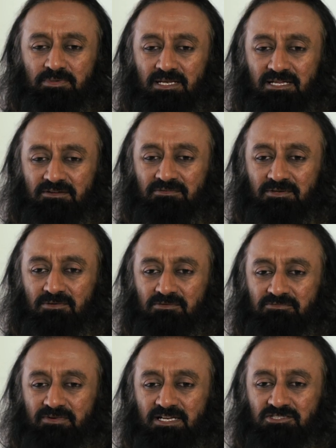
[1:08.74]
believe,
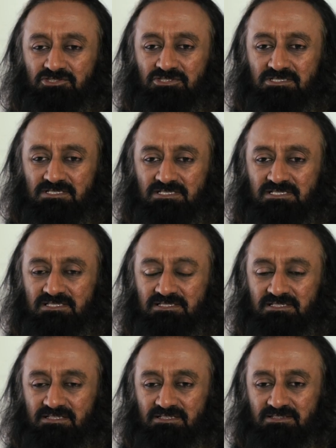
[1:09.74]
veterans,